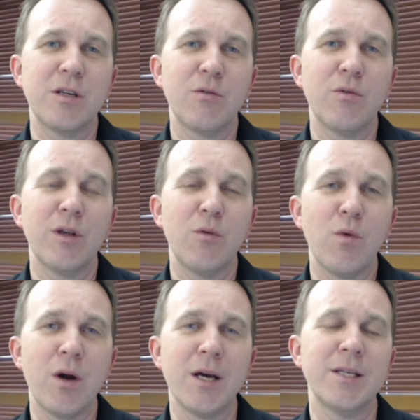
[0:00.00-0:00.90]
It really
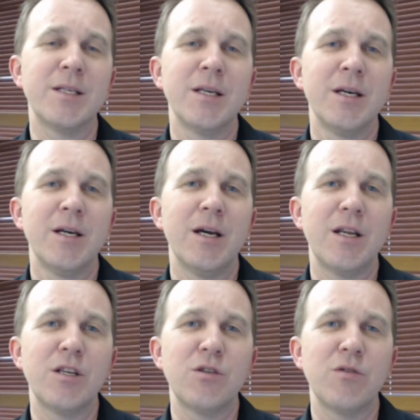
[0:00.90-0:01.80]
was an
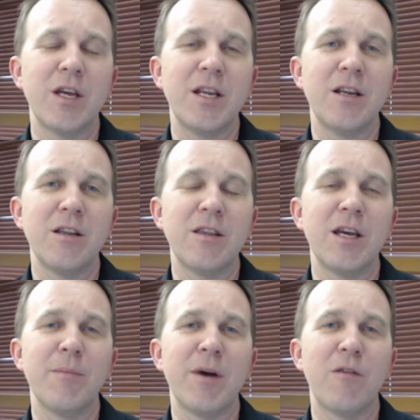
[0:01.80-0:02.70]
issue they needed to
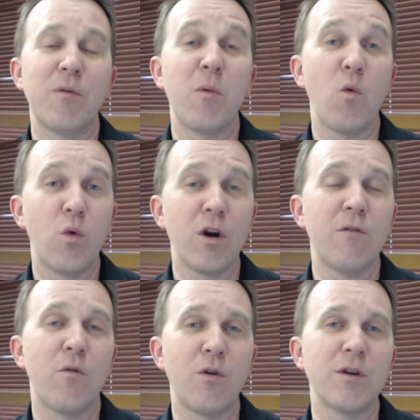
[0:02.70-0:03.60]
think about from a
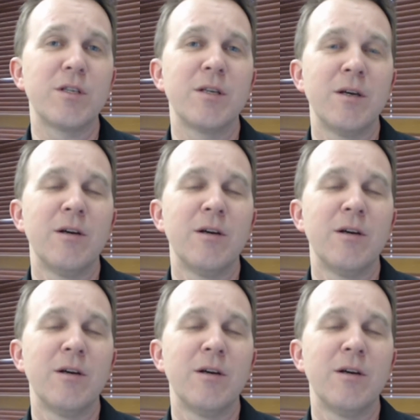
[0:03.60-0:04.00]
workforce